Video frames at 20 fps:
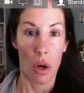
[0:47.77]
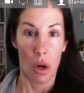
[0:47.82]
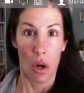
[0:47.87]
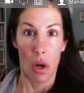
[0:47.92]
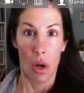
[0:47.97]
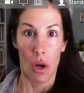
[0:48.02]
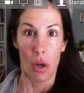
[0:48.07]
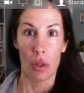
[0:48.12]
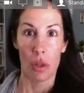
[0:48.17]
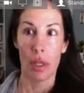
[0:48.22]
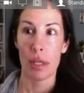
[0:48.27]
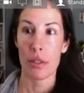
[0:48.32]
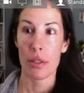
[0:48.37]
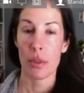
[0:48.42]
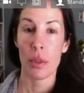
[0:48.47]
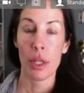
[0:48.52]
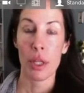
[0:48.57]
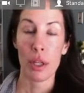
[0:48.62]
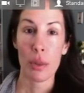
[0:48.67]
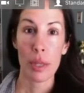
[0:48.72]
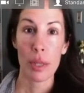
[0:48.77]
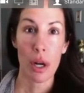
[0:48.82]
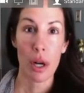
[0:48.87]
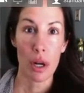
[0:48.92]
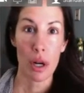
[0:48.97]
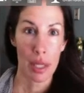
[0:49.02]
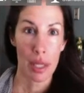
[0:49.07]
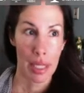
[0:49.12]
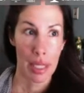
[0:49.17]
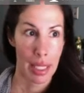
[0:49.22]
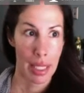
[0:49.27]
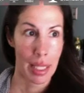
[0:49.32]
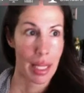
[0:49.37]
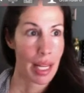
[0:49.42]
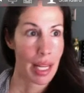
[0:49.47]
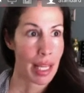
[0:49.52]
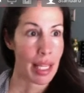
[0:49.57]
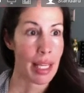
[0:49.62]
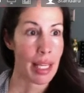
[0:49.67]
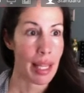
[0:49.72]
Okay, so here we are in
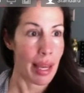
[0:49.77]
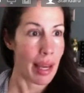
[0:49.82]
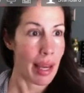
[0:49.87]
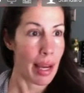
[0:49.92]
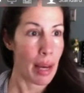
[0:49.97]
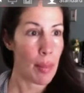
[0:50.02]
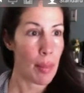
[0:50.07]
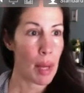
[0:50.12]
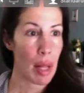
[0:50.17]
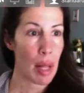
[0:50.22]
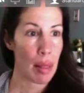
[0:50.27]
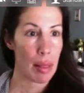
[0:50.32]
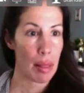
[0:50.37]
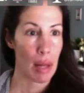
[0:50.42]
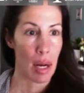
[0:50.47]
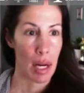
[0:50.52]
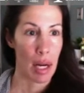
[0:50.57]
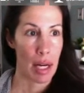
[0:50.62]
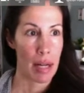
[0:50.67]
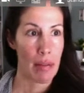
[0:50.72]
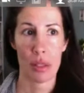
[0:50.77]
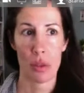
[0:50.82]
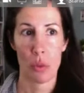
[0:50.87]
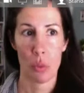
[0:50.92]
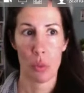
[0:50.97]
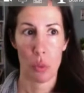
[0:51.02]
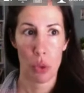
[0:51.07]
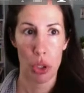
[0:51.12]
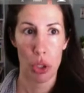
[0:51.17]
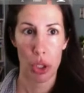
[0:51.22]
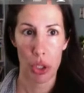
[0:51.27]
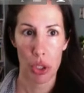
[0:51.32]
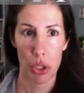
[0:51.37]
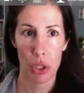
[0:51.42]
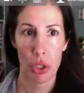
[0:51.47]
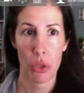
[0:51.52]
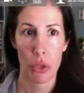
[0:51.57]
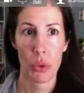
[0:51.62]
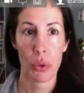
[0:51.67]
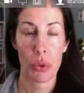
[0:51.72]
Ecamm Live. We're going to
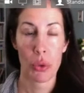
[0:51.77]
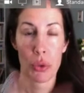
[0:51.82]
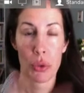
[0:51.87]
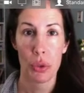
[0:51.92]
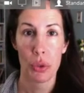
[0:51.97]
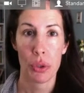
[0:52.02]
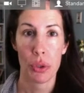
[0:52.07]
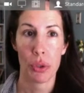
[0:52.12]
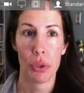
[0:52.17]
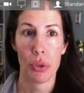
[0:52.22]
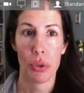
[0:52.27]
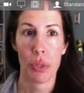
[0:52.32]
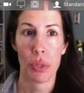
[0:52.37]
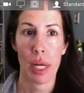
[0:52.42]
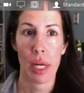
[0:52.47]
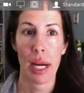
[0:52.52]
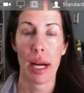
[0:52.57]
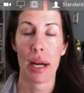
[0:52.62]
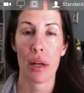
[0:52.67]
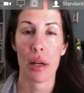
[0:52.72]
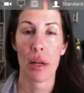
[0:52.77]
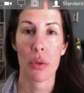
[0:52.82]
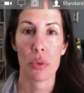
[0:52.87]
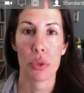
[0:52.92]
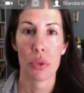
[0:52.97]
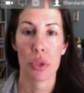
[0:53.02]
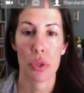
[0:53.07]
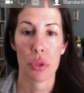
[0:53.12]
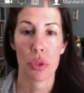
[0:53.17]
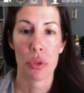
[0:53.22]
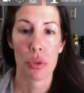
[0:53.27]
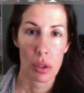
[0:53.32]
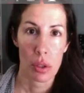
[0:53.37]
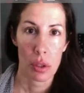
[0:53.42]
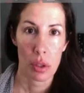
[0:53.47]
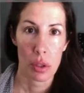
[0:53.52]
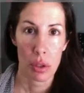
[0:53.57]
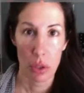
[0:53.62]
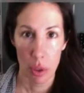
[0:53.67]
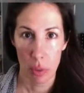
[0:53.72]
go through how to
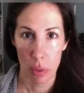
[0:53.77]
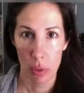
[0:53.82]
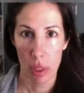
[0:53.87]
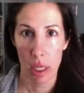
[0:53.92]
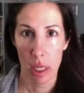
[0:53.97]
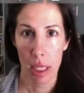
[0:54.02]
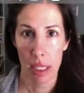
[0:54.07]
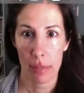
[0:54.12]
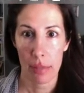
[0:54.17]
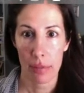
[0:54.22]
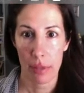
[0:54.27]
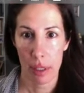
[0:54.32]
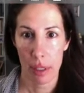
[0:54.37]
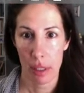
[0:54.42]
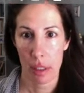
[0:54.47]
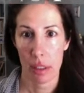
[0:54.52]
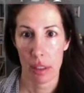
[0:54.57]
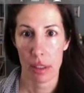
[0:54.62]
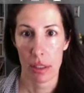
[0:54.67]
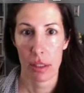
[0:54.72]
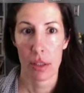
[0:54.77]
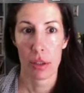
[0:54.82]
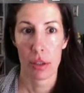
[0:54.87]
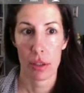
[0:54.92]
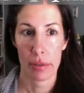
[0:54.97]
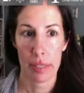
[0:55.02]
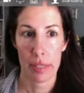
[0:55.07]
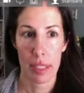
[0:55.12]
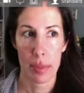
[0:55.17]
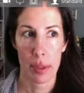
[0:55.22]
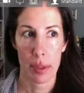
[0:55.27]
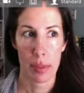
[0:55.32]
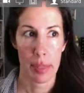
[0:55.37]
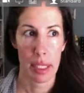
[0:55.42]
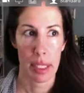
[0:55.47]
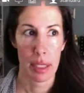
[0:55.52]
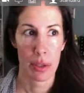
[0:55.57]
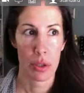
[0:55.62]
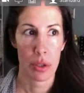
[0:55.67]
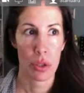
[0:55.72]
go live on your Facebook
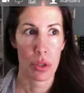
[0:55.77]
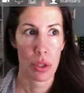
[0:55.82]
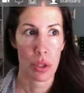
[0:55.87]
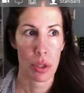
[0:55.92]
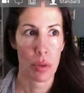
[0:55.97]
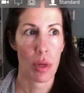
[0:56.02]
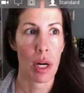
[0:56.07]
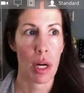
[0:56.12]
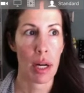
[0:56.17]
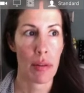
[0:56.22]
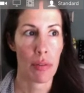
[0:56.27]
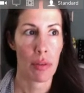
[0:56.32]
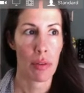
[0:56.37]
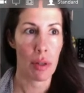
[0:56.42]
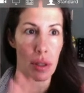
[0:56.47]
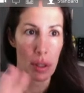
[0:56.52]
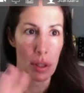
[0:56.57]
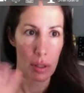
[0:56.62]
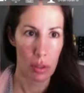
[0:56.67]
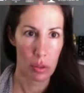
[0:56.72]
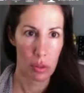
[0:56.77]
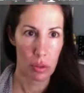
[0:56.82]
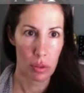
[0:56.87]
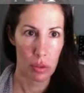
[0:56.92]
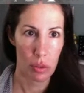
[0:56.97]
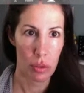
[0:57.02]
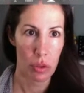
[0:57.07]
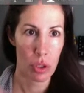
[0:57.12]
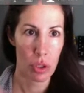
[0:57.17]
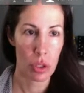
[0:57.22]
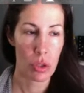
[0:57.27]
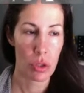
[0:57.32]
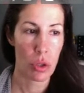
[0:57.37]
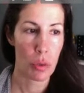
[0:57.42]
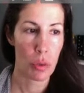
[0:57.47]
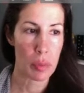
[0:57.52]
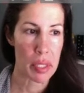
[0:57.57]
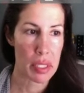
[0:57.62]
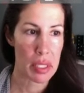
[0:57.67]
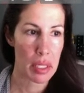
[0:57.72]
page. So I've just
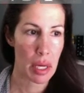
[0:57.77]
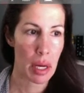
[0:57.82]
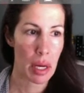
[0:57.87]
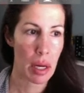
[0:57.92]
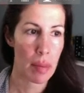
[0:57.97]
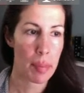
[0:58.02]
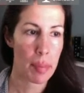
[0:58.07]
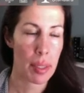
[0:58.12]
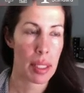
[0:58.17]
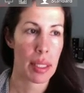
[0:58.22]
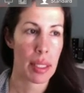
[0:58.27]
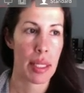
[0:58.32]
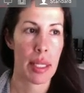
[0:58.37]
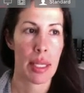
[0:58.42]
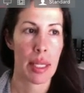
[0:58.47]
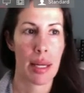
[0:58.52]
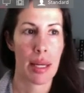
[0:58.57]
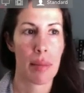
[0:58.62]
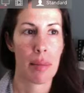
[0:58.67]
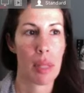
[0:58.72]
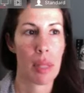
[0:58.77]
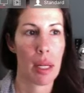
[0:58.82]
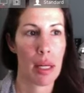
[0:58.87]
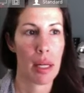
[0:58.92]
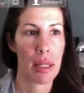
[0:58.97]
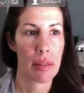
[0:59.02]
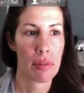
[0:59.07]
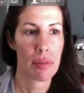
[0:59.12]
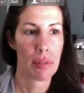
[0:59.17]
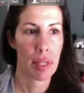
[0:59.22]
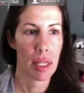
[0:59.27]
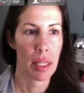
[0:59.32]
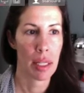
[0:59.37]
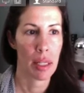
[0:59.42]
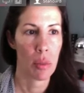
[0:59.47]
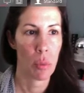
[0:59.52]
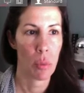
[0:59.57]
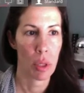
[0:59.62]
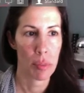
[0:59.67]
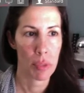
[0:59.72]
opened up Ecamm Live,
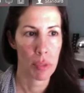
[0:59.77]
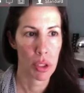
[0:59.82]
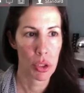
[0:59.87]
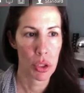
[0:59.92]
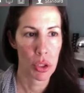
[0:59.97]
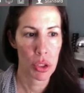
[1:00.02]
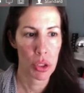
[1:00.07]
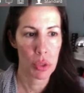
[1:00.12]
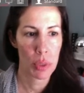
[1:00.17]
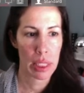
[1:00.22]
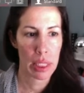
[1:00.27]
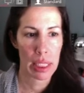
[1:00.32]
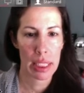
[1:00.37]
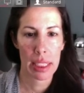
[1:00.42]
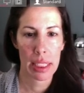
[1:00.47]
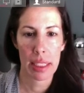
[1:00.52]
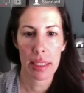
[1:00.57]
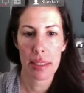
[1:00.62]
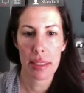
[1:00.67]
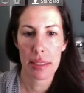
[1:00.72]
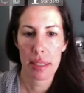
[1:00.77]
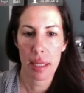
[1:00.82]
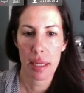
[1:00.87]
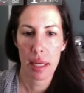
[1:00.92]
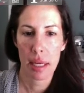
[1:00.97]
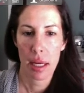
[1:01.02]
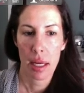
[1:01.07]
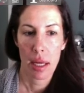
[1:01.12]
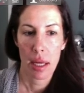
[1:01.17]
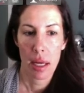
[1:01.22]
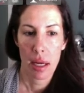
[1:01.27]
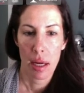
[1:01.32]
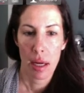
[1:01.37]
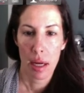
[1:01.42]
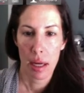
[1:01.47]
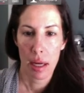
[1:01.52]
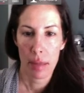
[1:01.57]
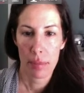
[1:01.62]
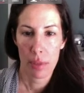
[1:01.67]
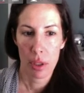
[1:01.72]
and what I'm going to do is
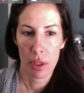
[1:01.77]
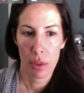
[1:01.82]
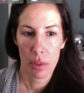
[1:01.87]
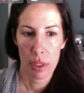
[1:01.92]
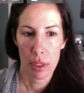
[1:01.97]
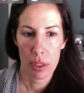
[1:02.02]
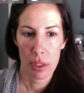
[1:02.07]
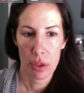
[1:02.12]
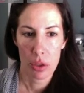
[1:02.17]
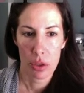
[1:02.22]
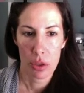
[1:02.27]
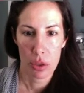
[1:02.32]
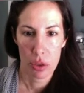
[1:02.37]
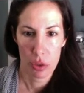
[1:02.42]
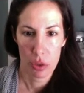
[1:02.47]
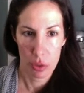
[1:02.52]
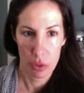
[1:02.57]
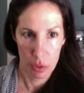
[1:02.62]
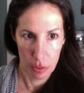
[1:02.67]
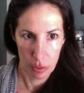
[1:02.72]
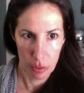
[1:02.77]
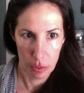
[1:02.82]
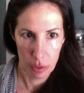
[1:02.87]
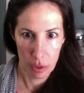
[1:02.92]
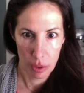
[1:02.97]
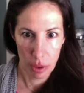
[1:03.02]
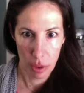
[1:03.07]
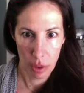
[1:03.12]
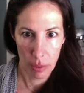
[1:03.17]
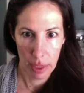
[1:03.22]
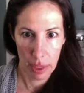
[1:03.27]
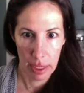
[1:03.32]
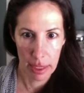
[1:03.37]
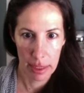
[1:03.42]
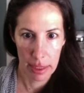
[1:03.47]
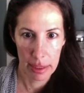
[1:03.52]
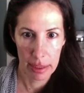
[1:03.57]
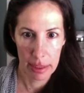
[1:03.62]
I'm going to go ahead